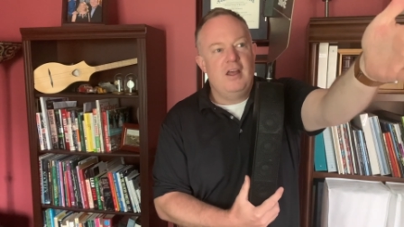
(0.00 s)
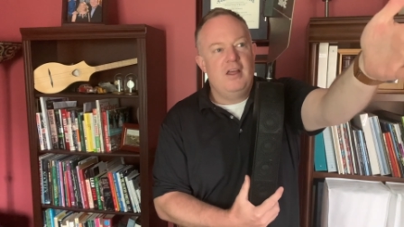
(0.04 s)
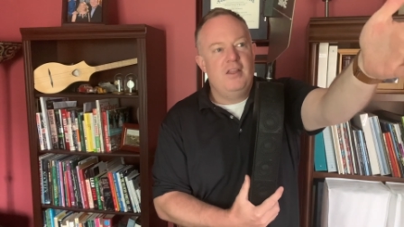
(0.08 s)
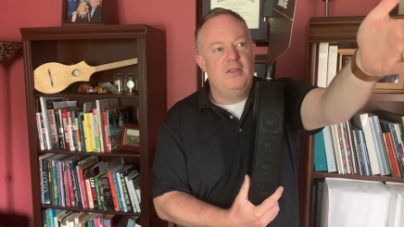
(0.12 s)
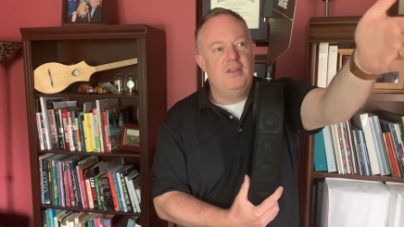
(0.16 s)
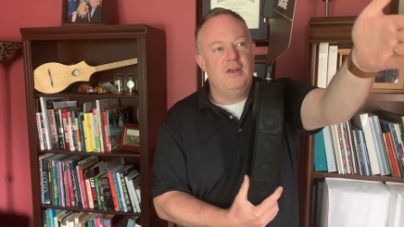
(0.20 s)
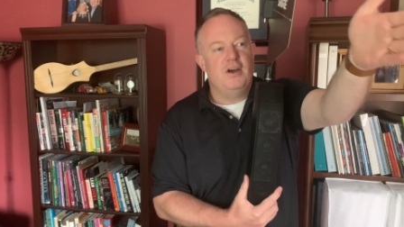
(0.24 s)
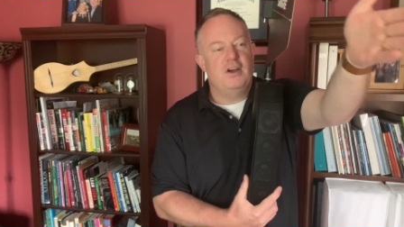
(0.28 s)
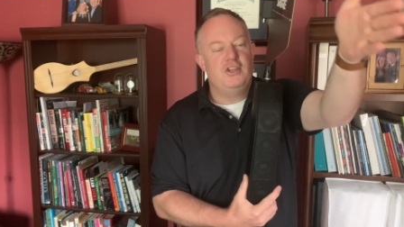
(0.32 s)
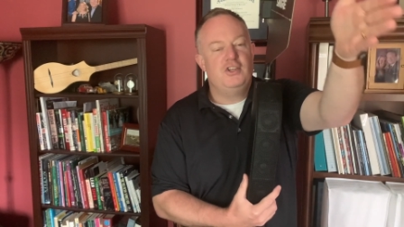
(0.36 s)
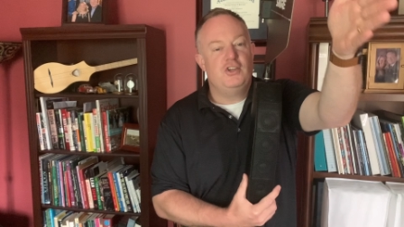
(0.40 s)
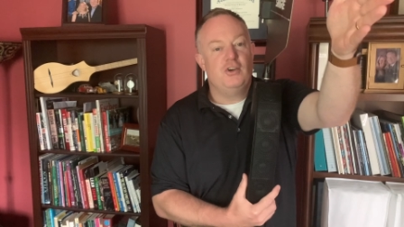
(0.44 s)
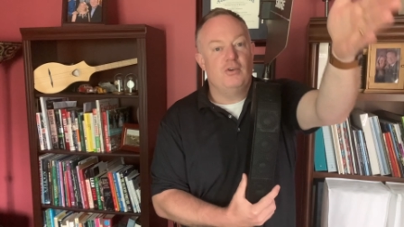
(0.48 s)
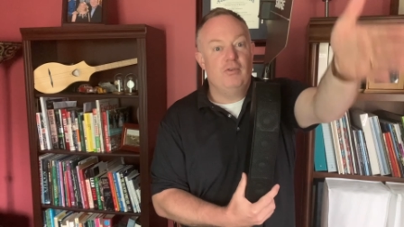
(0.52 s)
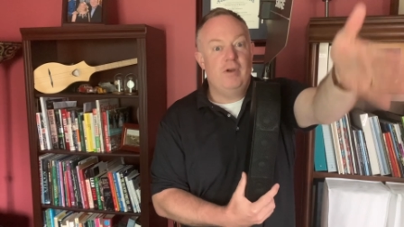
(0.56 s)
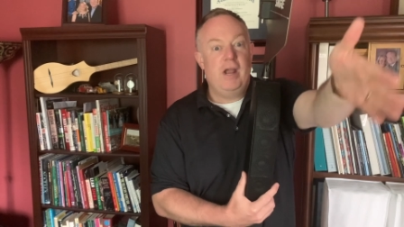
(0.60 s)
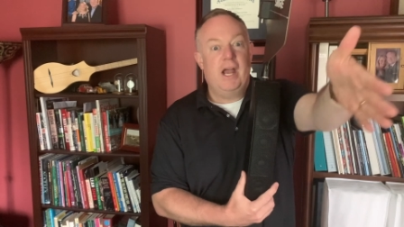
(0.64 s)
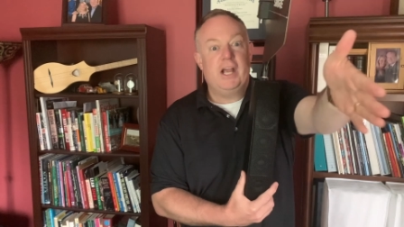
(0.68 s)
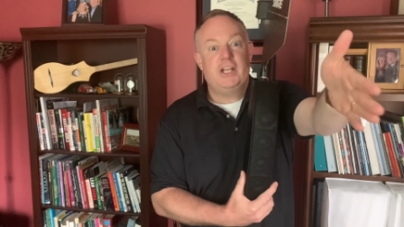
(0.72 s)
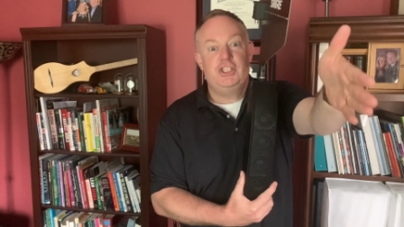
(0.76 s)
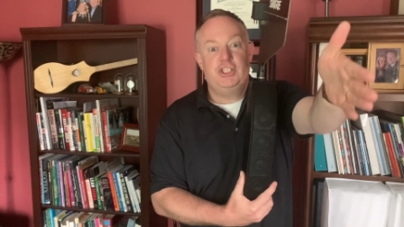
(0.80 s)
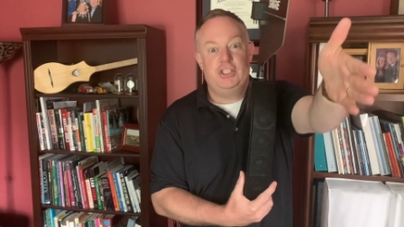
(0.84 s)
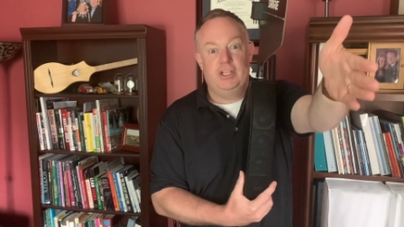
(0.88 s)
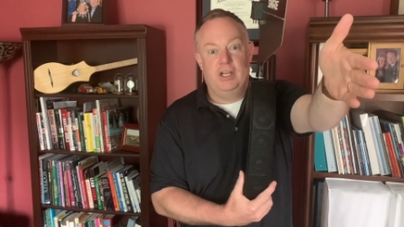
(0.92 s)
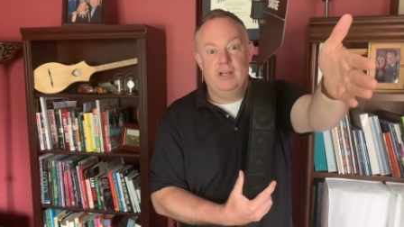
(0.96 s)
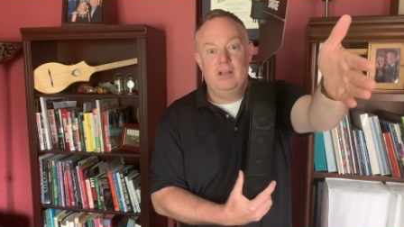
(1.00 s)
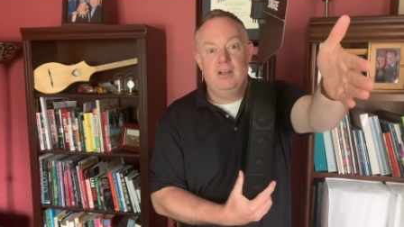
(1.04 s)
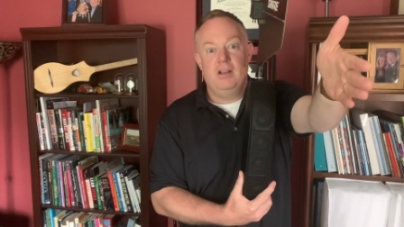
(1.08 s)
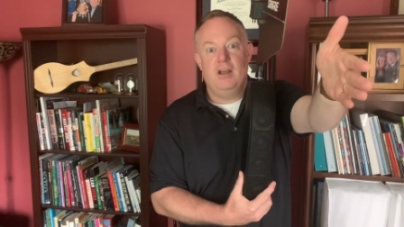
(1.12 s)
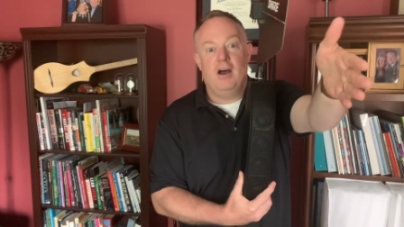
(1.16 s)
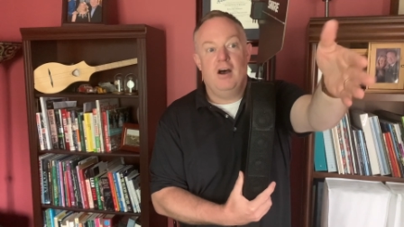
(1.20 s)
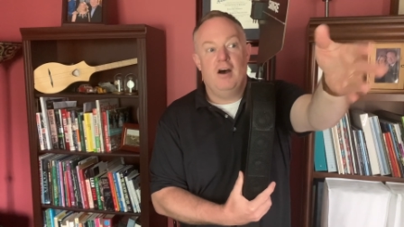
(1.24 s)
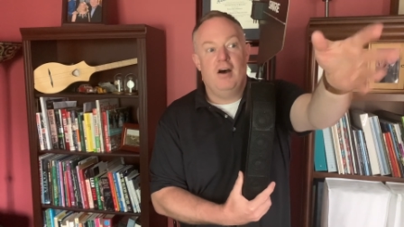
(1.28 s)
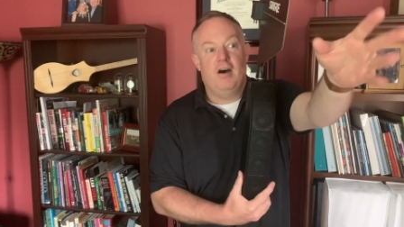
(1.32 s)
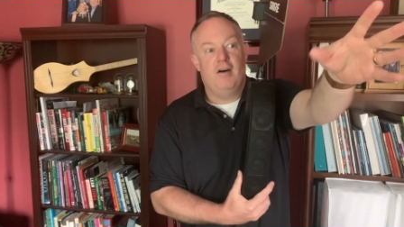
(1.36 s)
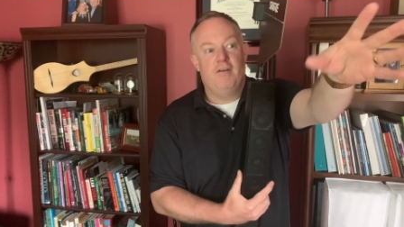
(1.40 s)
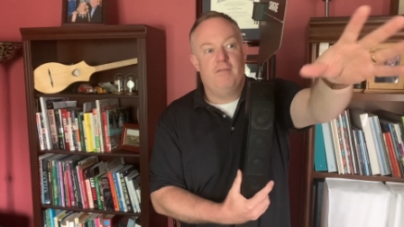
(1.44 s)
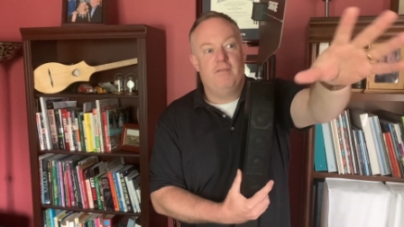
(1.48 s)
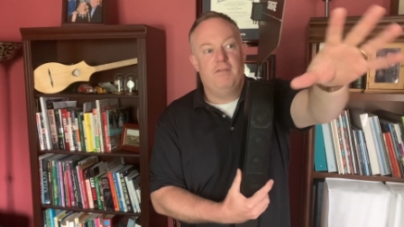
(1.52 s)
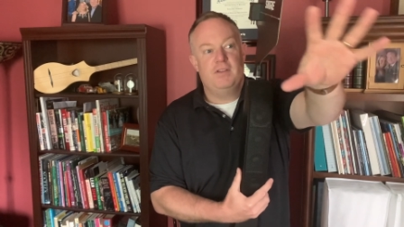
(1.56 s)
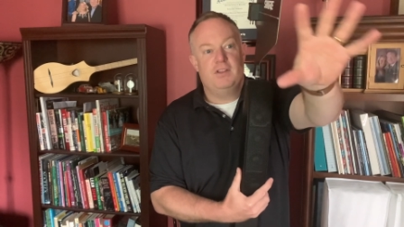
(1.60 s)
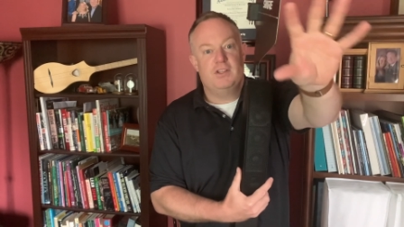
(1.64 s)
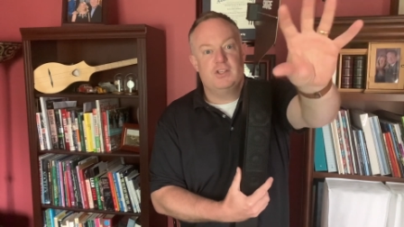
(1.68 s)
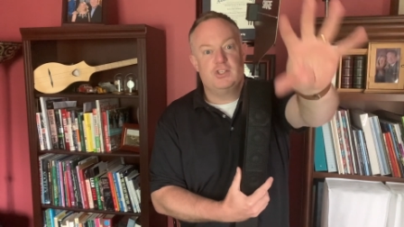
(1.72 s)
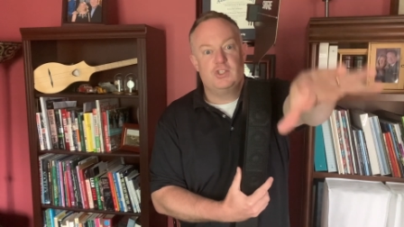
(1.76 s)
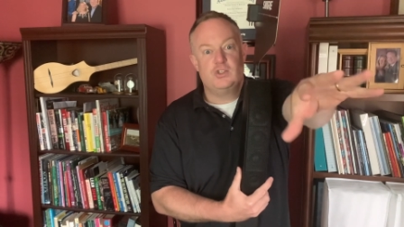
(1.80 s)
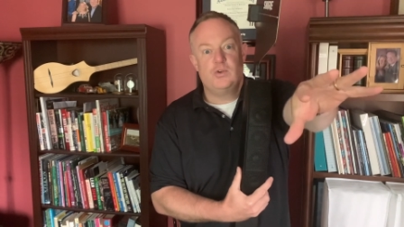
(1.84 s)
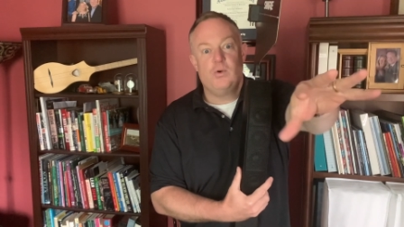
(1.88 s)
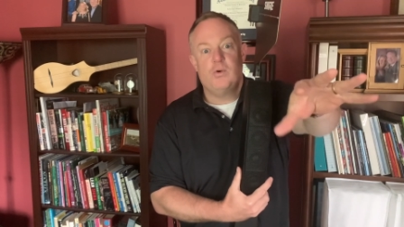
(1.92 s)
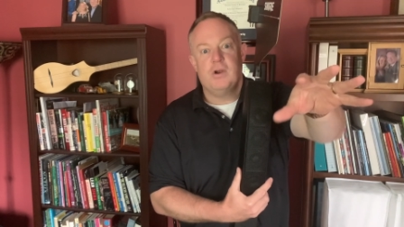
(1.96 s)
the direction of the
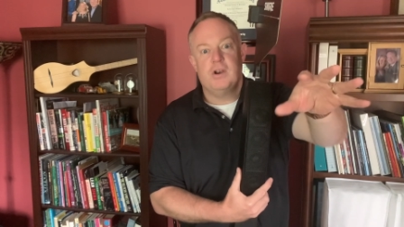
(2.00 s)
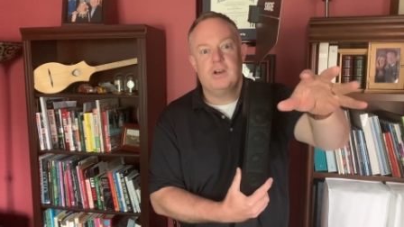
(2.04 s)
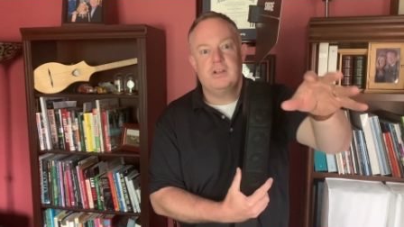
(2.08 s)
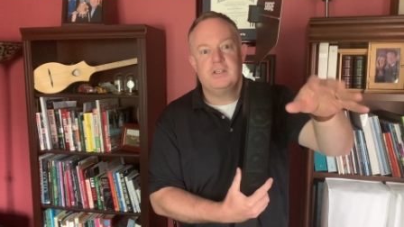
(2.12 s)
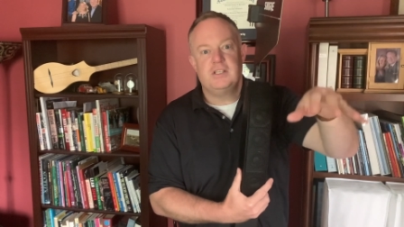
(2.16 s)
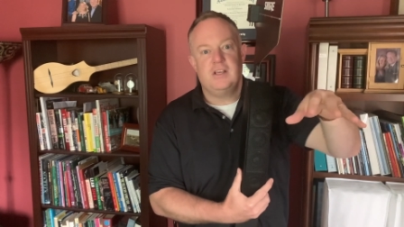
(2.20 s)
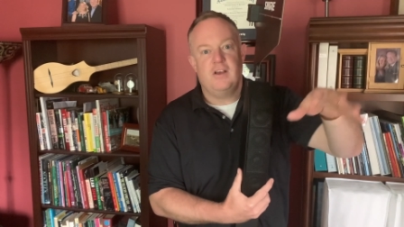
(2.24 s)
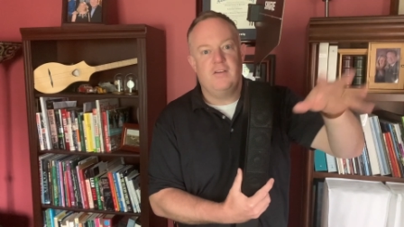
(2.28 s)
source